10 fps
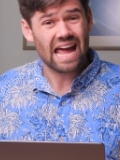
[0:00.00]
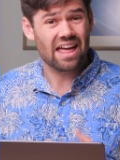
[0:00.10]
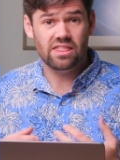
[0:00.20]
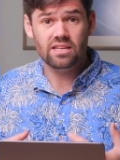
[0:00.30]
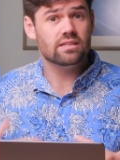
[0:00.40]

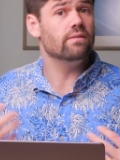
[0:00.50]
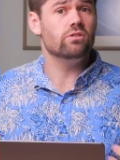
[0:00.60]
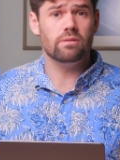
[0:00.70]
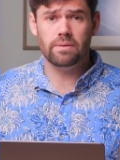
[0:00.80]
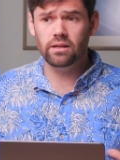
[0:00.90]
And this gives
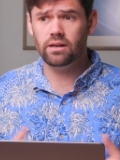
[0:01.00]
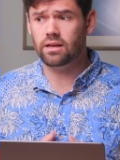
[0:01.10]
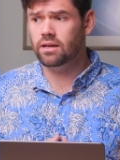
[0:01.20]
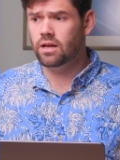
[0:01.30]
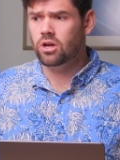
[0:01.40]
you the
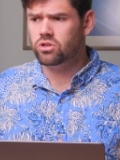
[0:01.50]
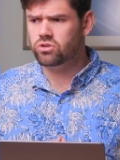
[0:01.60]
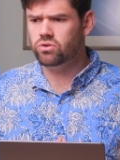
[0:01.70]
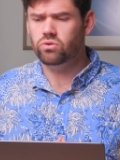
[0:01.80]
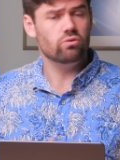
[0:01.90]
ability
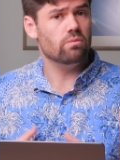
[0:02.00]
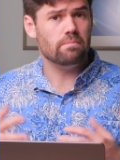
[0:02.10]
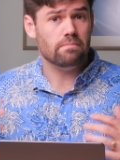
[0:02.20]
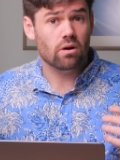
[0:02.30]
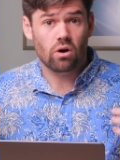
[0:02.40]

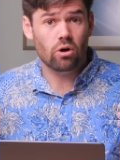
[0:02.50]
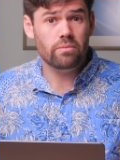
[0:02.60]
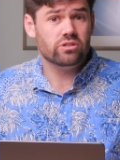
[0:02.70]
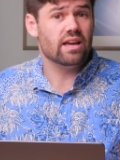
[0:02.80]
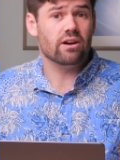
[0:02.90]
to
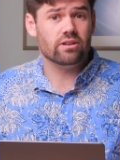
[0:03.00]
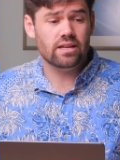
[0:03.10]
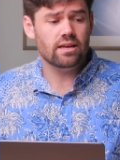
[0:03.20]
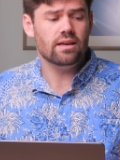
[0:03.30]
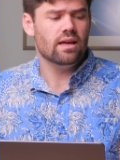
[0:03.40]
almost
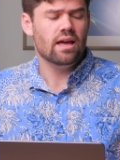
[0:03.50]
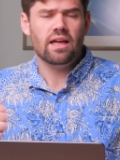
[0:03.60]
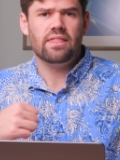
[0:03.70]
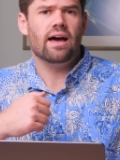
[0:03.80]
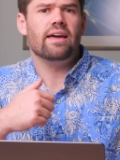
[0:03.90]
guarantee
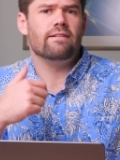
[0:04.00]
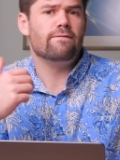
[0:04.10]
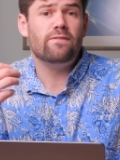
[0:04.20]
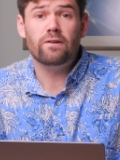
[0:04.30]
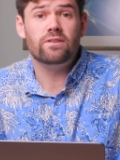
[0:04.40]
that in
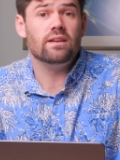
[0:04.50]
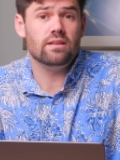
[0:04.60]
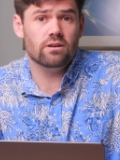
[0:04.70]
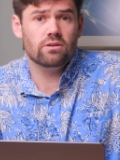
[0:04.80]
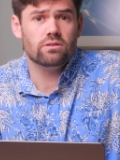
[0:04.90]
15
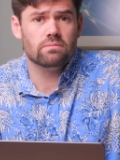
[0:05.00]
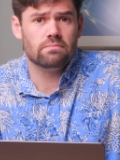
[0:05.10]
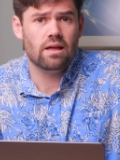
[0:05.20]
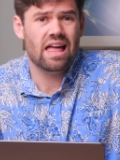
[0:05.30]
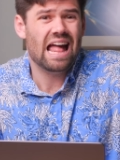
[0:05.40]
years,
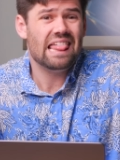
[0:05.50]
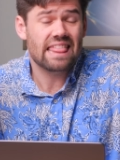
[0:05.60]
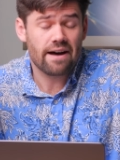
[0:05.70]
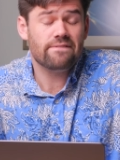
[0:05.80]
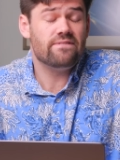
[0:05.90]

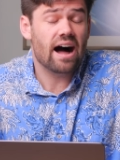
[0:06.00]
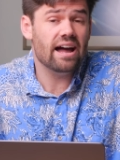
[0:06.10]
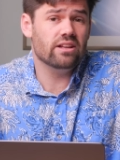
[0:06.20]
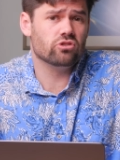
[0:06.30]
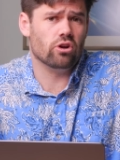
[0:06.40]
that
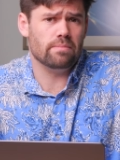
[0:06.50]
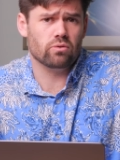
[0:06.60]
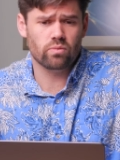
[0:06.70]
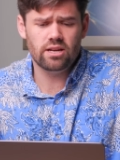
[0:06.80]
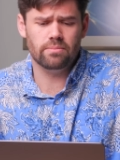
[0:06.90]
file is going to be
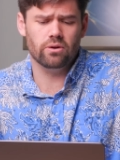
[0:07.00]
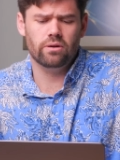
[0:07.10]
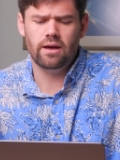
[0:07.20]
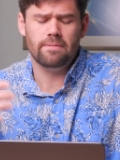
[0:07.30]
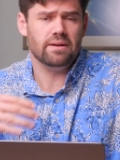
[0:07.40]

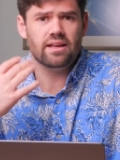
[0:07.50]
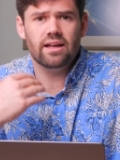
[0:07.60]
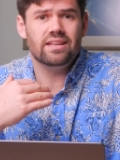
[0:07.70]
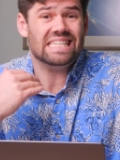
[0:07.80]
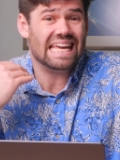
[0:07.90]
readable
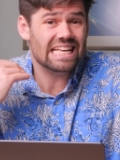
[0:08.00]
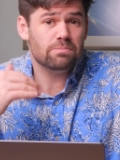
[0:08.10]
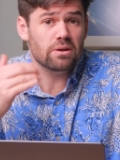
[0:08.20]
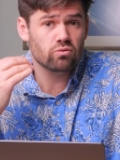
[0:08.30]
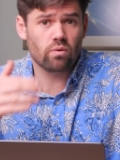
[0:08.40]
because it's
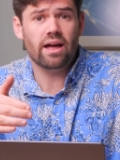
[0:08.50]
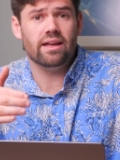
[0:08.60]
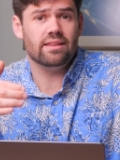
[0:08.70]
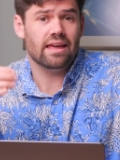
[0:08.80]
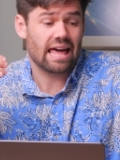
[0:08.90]
been
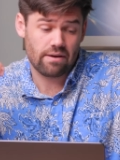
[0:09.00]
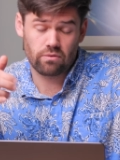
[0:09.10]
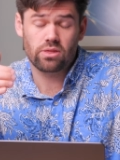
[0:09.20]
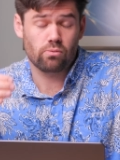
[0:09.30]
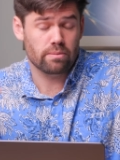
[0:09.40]
read
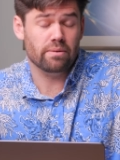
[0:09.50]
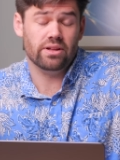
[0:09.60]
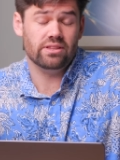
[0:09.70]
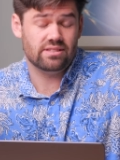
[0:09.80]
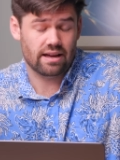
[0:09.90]
every three
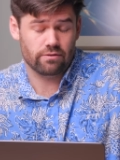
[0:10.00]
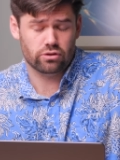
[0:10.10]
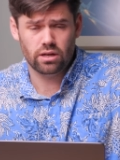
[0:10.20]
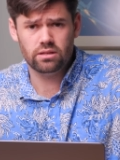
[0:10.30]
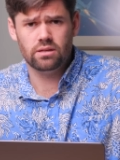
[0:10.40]
months ever
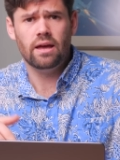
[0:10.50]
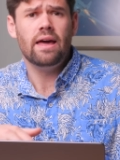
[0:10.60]
since.